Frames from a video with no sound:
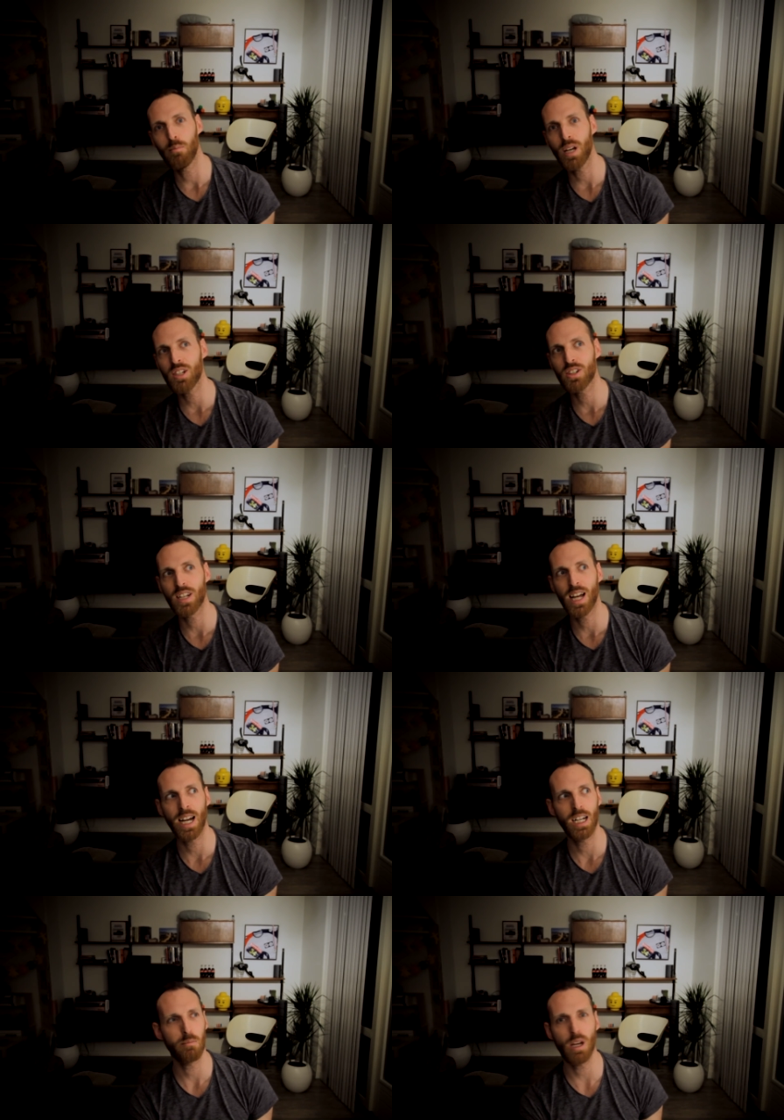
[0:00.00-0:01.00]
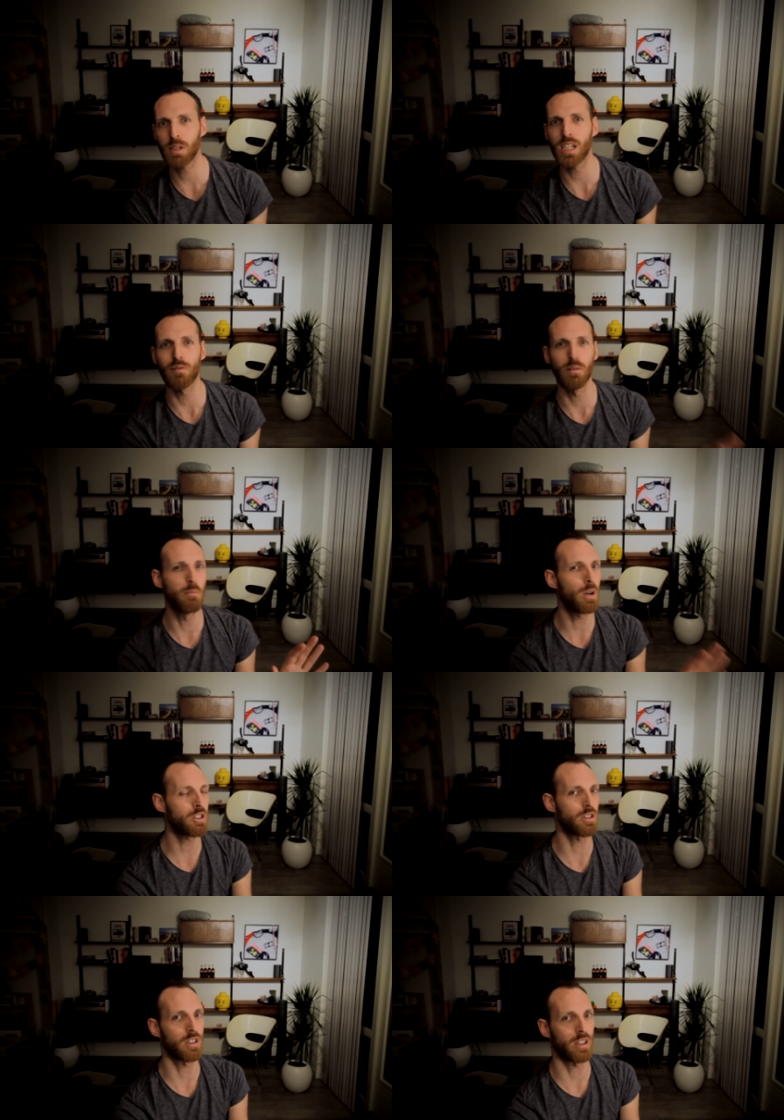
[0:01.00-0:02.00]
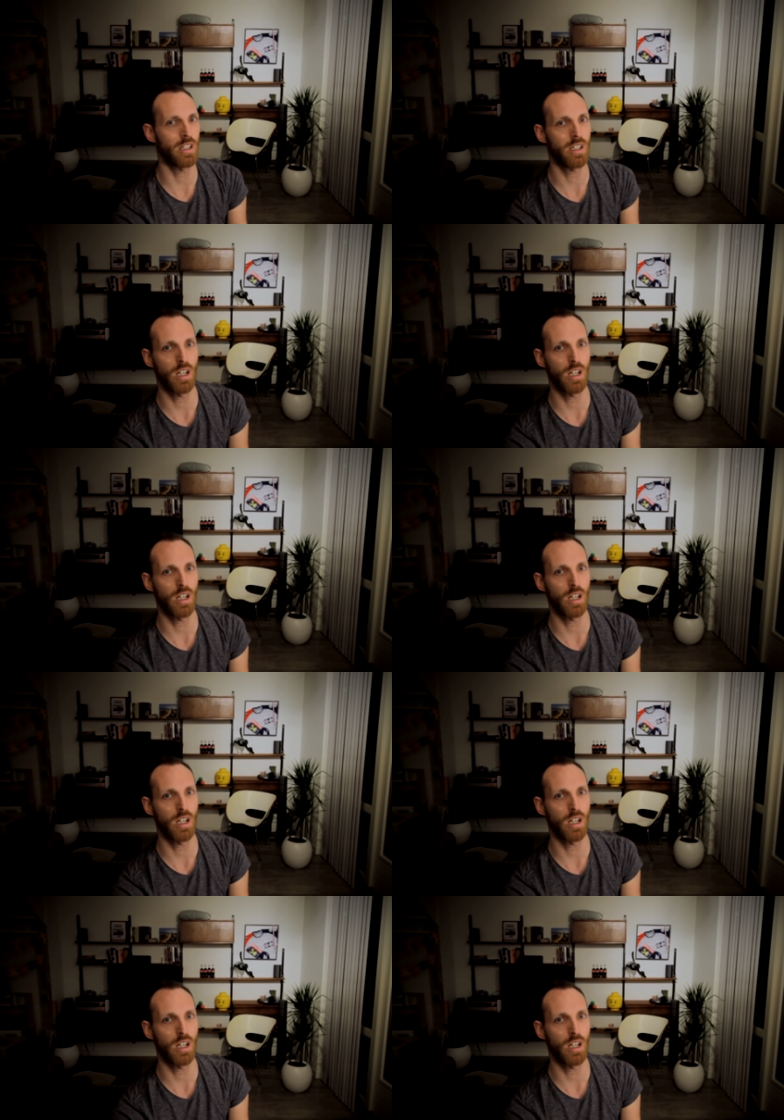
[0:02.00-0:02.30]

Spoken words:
baseline, maybe even modular